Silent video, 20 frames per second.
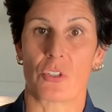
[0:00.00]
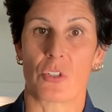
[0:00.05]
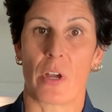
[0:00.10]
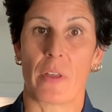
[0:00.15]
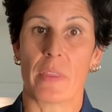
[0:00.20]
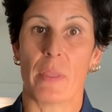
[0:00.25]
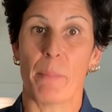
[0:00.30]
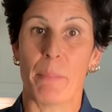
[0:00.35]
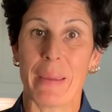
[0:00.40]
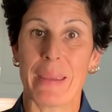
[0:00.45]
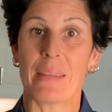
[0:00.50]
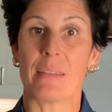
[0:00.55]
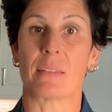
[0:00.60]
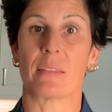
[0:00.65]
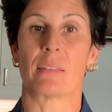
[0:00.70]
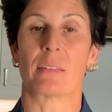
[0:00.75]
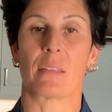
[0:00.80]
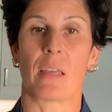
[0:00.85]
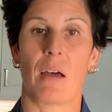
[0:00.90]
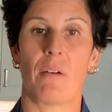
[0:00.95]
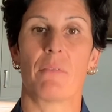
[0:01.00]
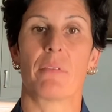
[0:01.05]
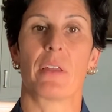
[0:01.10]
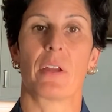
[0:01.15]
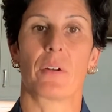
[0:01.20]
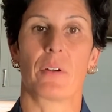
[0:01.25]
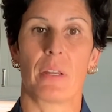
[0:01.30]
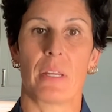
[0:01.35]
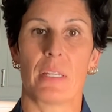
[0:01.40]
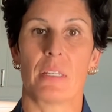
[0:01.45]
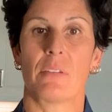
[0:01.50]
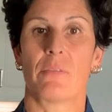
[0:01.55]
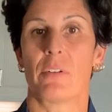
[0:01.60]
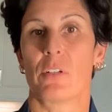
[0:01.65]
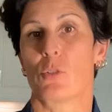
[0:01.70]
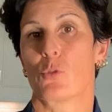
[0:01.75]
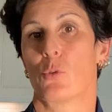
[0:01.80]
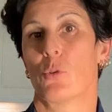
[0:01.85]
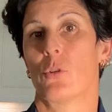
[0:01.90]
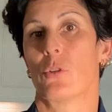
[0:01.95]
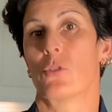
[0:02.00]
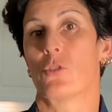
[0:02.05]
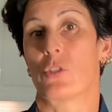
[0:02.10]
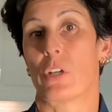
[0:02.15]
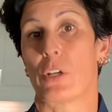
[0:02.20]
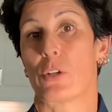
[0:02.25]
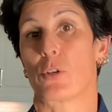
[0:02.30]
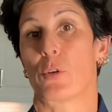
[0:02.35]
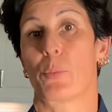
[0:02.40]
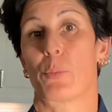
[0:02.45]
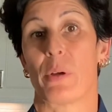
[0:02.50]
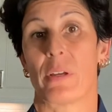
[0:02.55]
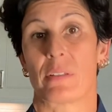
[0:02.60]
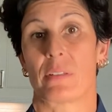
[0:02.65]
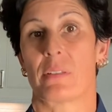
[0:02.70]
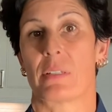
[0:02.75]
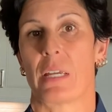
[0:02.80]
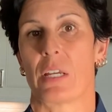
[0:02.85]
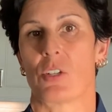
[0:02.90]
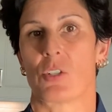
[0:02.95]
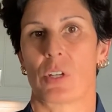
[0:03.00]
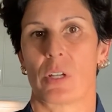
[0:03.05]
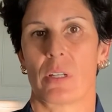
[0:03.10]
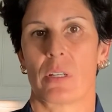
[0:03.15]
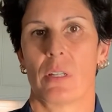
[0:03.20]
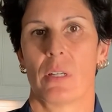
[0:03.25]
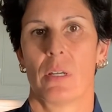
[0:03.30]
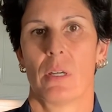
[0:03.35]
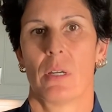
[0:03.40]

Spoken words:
on the basis of their individual gender presentation.